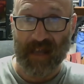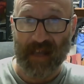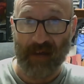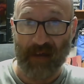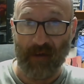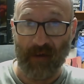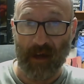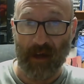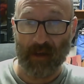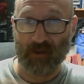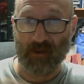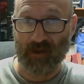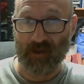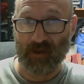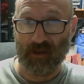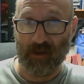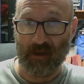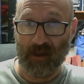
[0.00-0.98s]

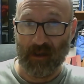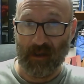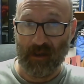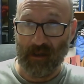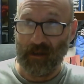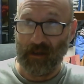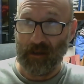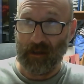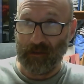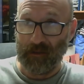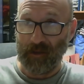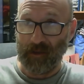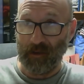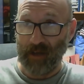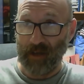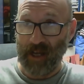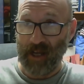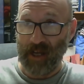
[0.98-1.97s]
garage, the
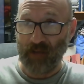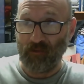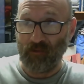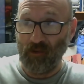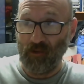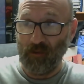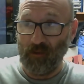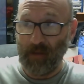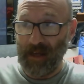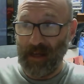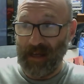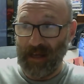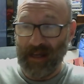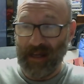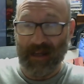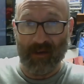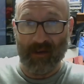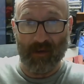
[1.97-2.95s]
lounge room
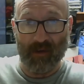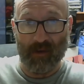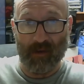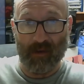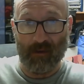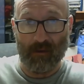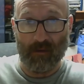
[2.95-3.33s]
and